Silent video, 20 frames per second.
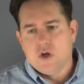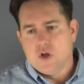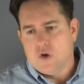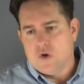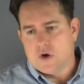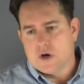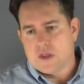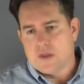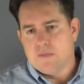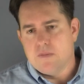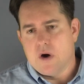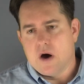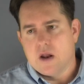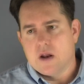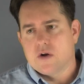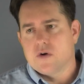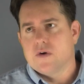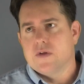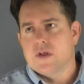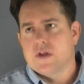look at the
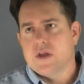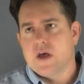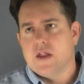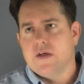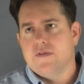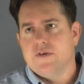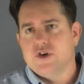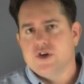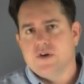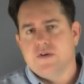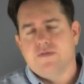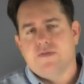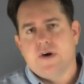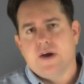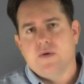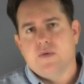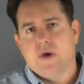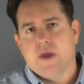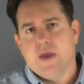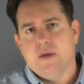monitor or the television,
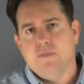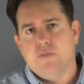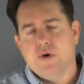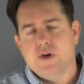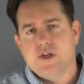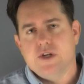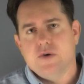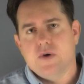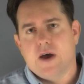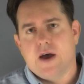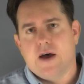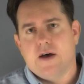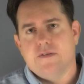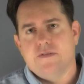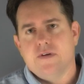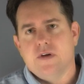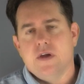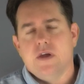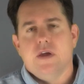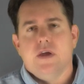find what inputs you have,
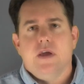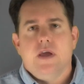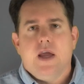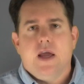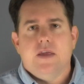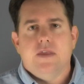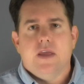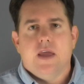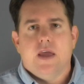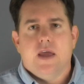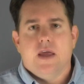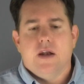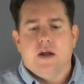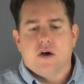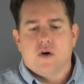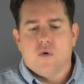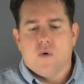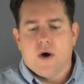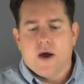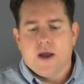and then
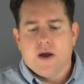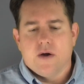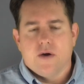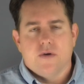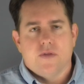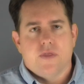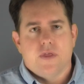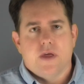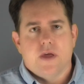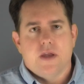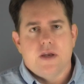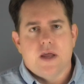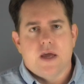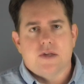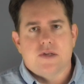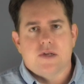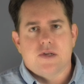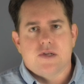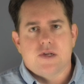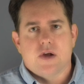acquire the
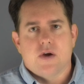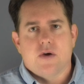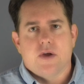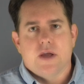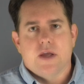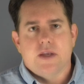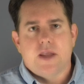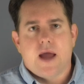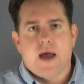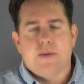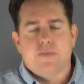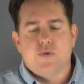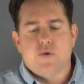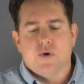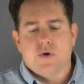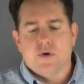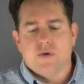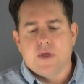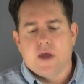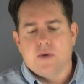necessary
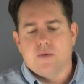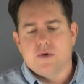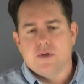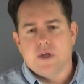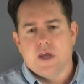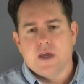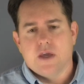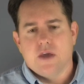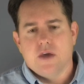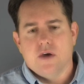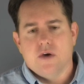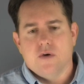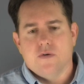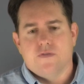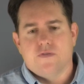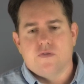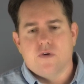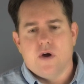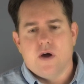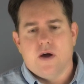adapter that will take you
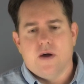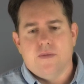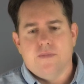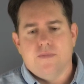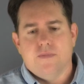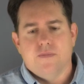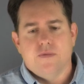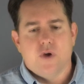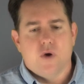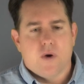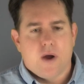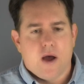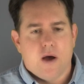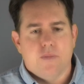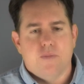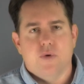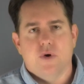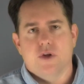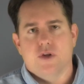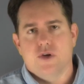from your
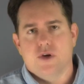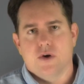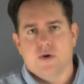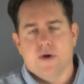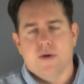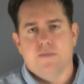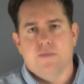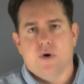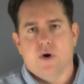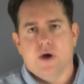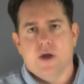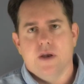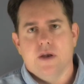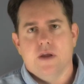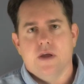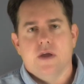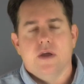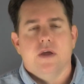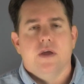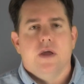output to your input.
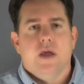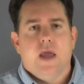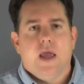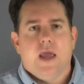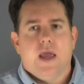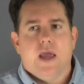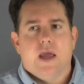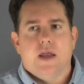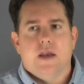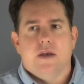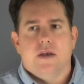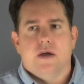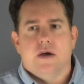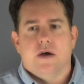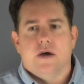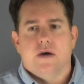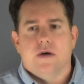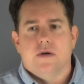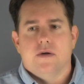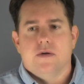And
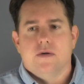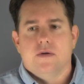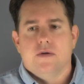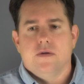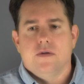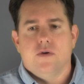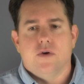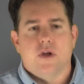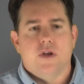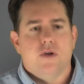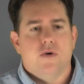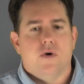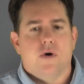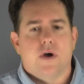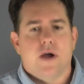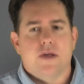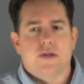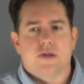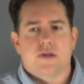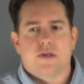you can do all
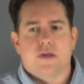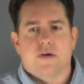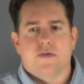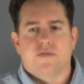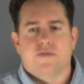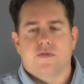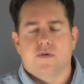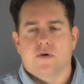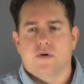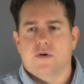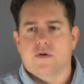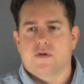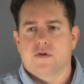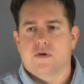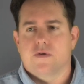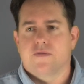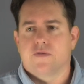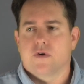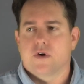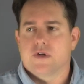kinds of stuff.
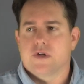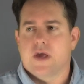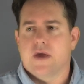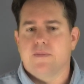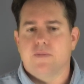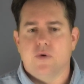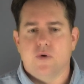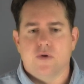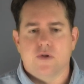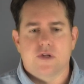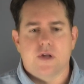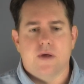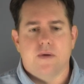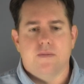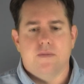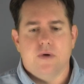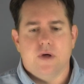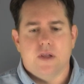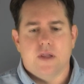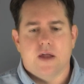So for example,
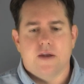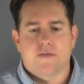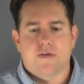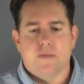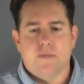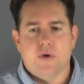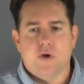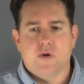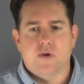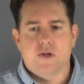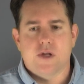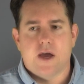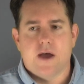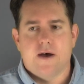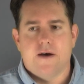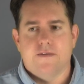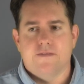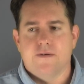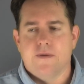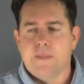a lot of computers
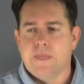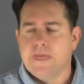have